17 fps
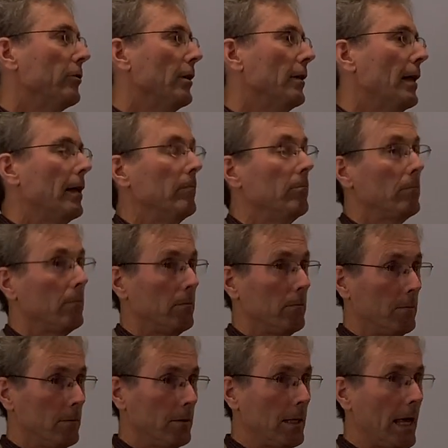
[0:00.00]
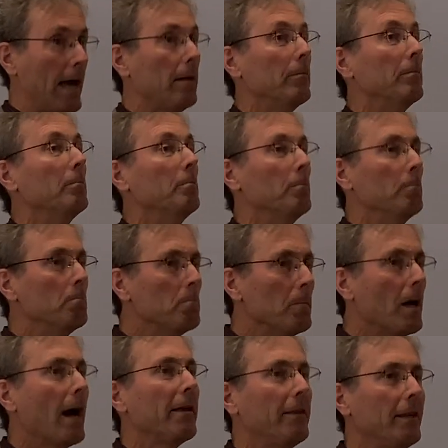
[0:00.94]
And then that,
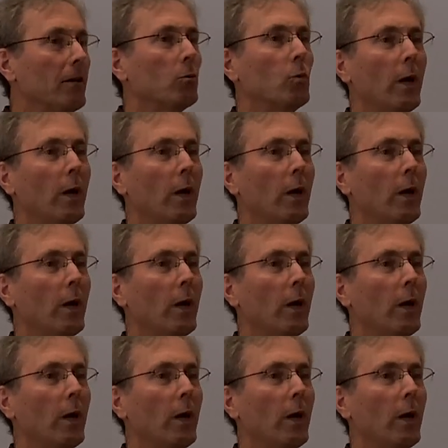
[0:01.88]
I think,